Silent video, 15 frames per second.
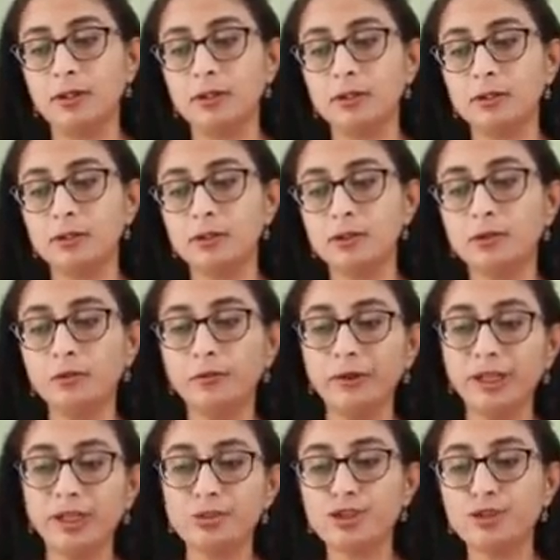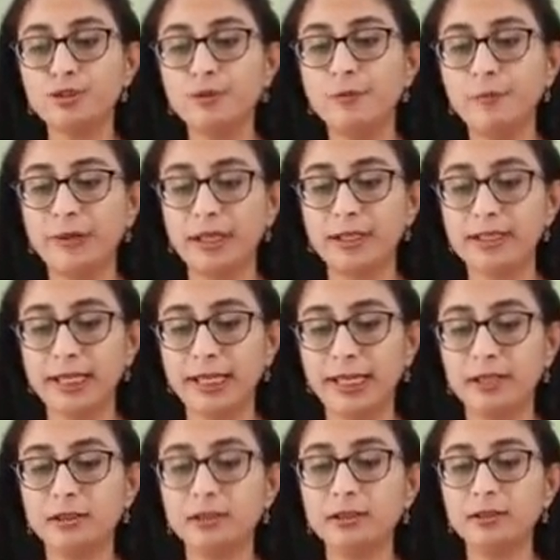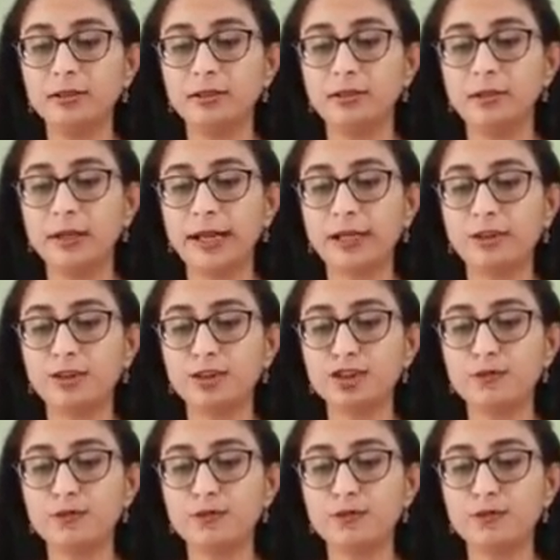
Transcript: So we used to take a agarose